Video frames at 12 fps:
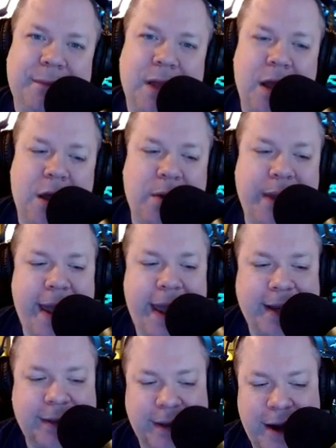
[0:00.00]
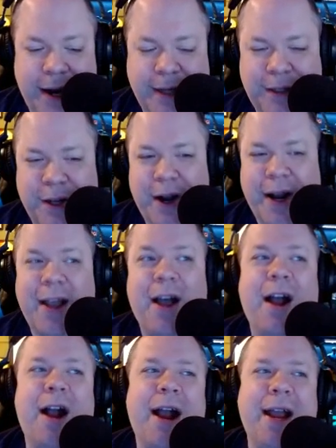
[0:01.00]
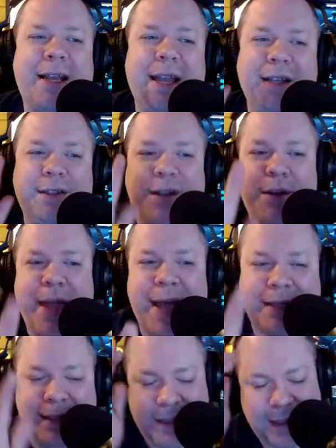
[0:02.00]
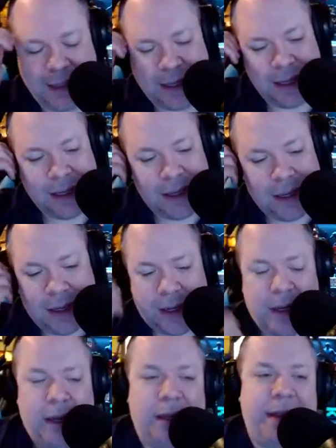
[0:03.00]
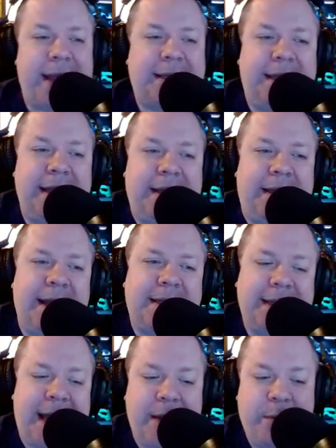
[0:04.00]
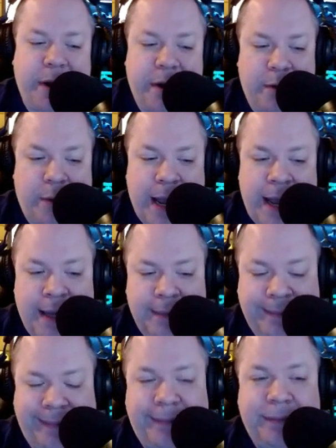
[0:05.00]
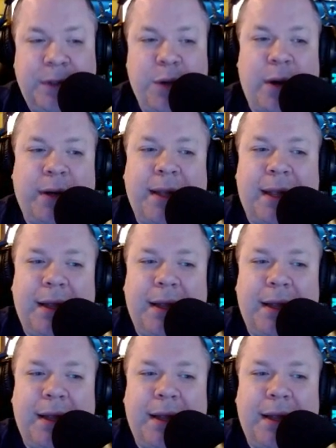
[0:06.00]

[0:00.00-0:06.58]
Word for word: okay. So, all right. Sorry. All right, kids. So yes, next next time we're gonna. Uh, you know, I gotta